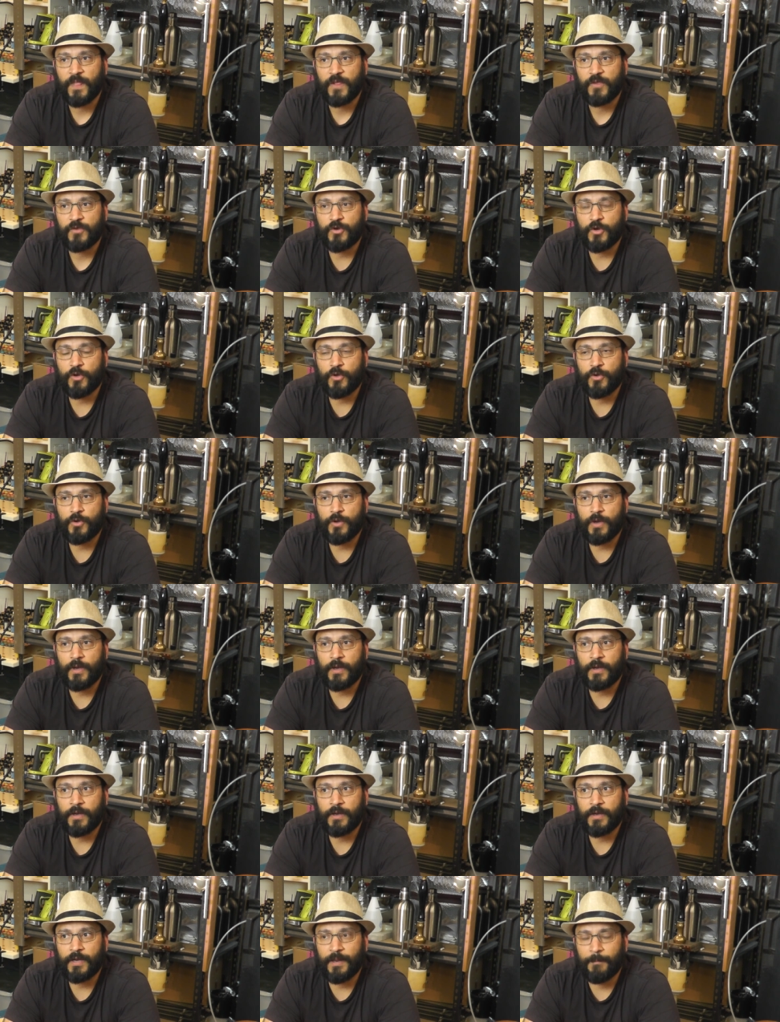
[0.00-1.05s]
you know,
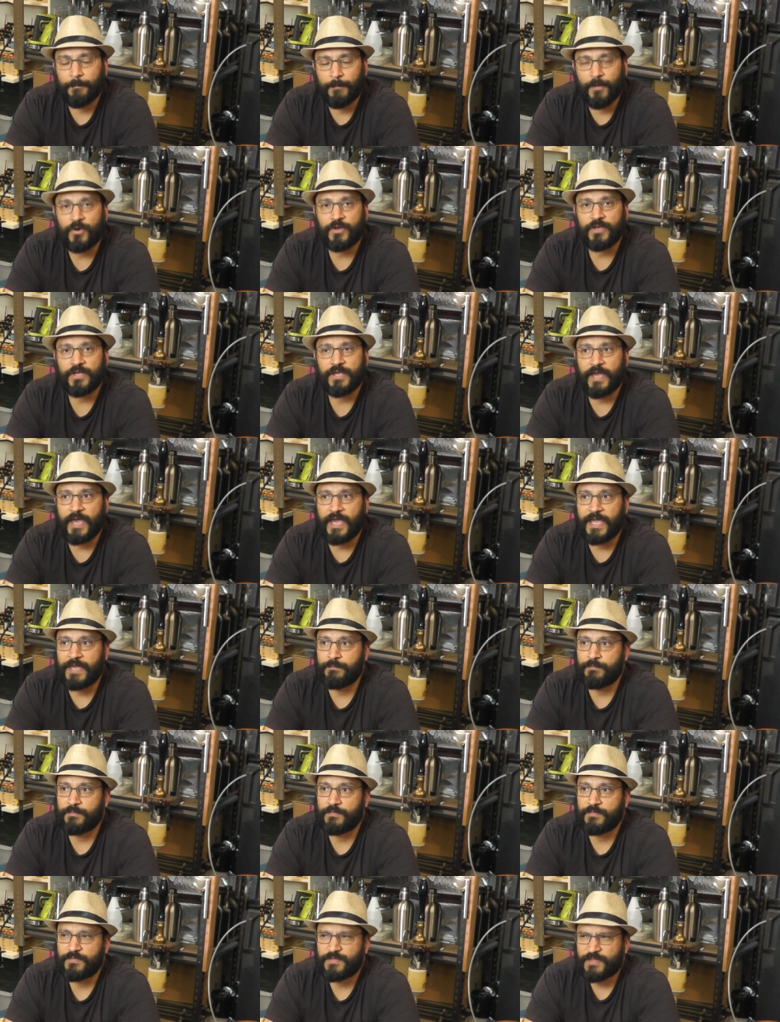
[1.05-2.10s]
uh, a modern
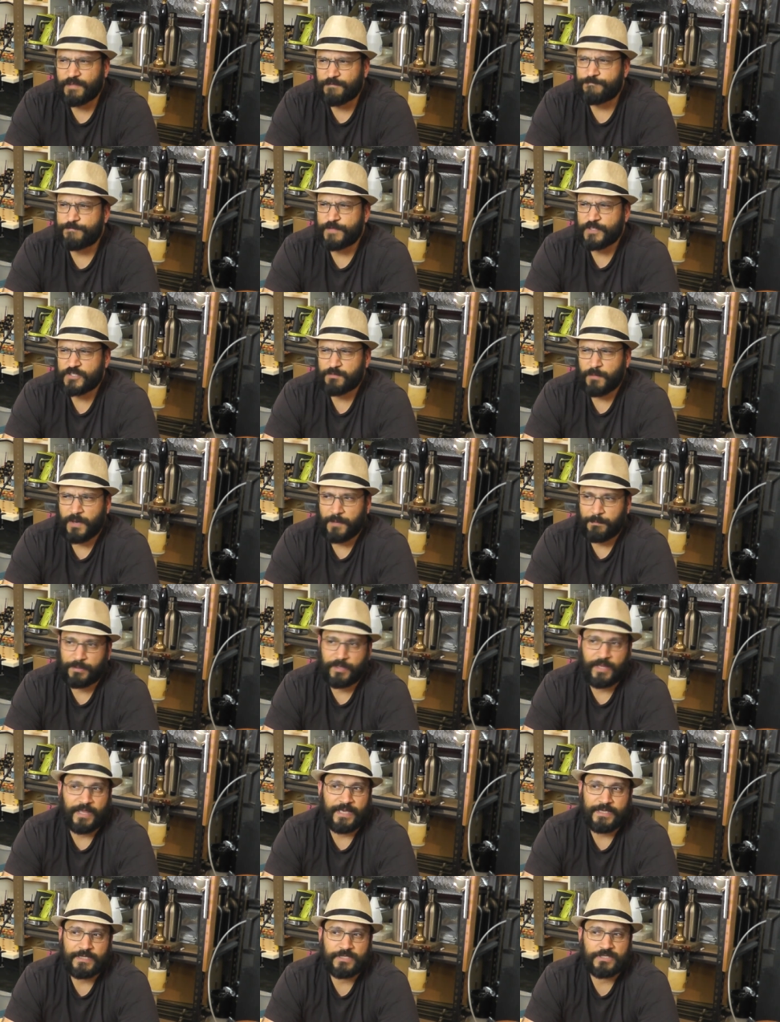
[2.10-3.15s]
game that fits my
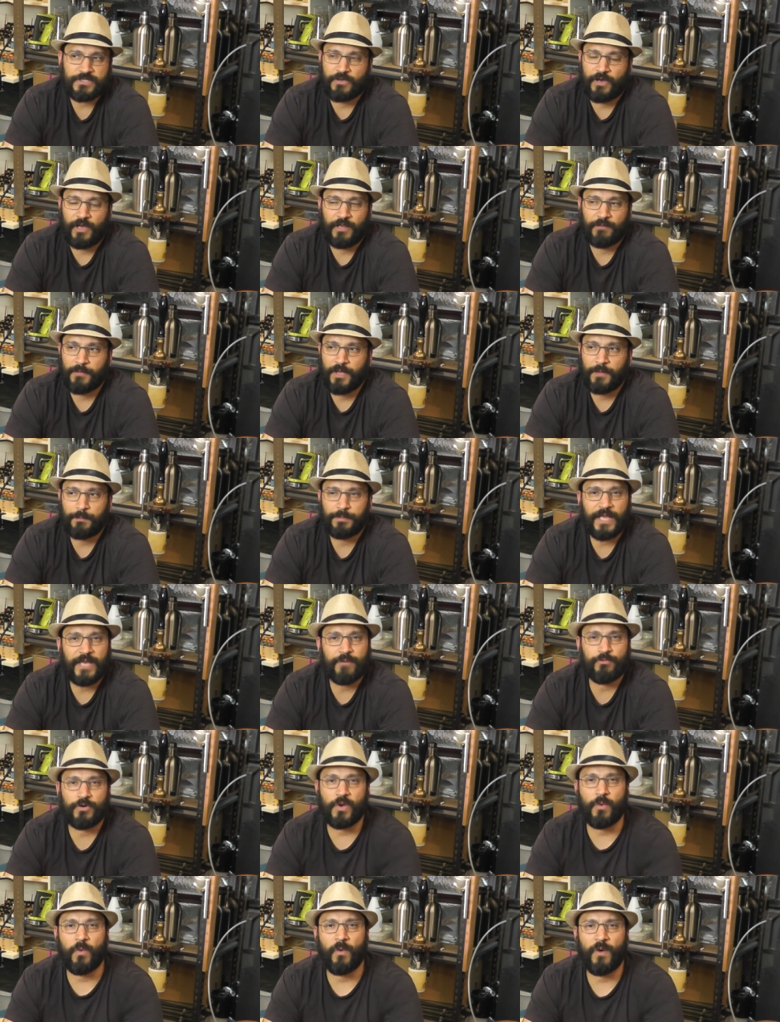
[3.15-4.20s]
play style, my play
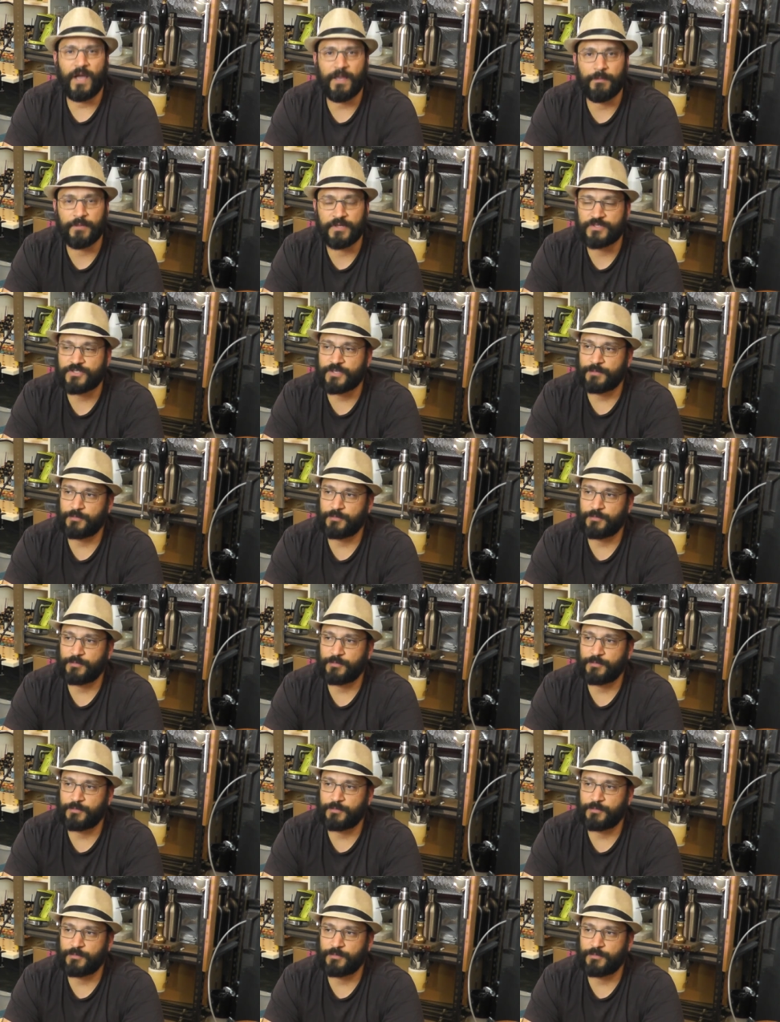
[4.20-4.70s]
requirements.